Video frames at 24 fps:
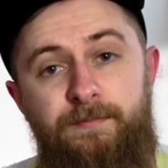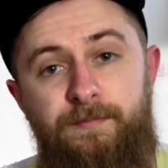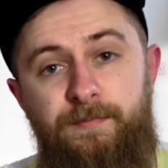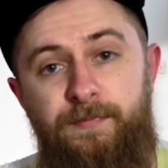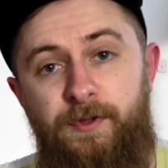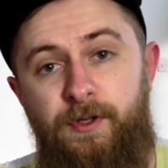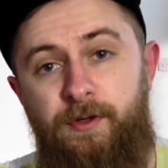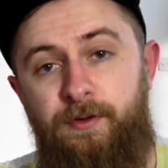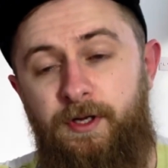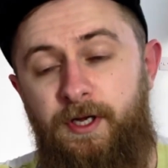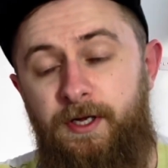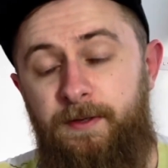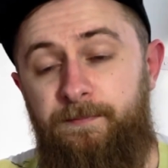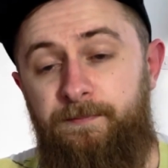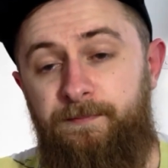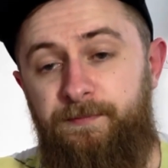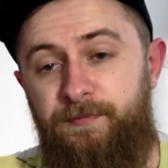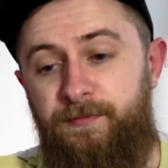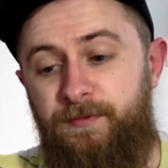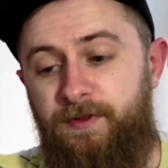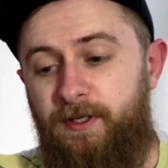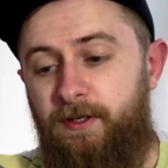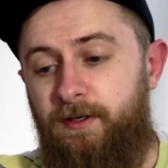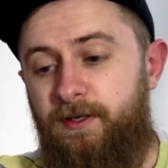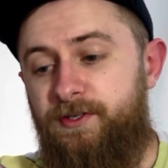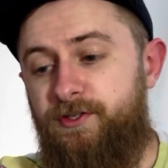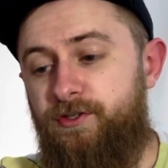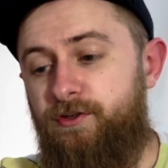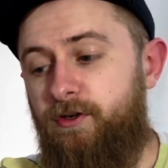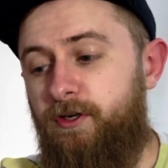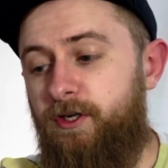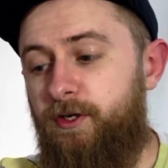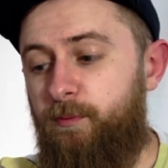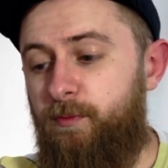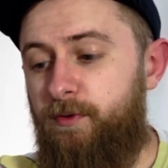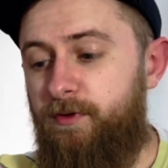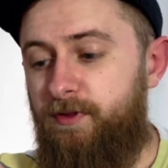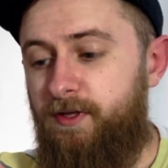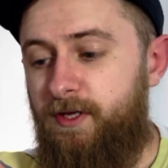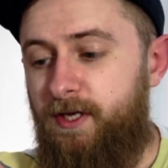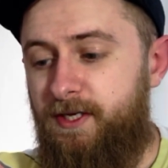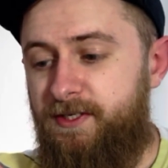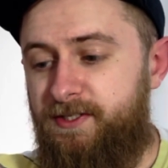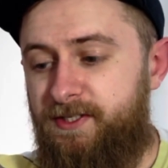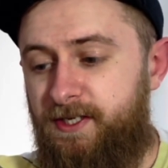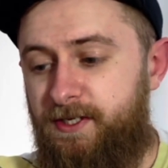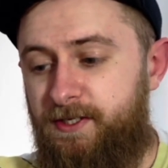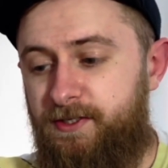Okay, now let's try it with the
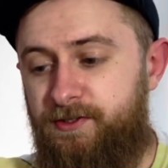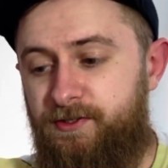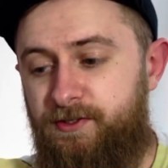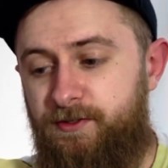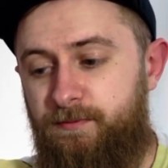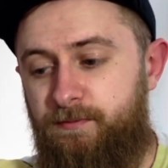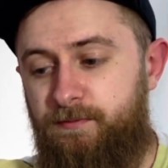AirTags.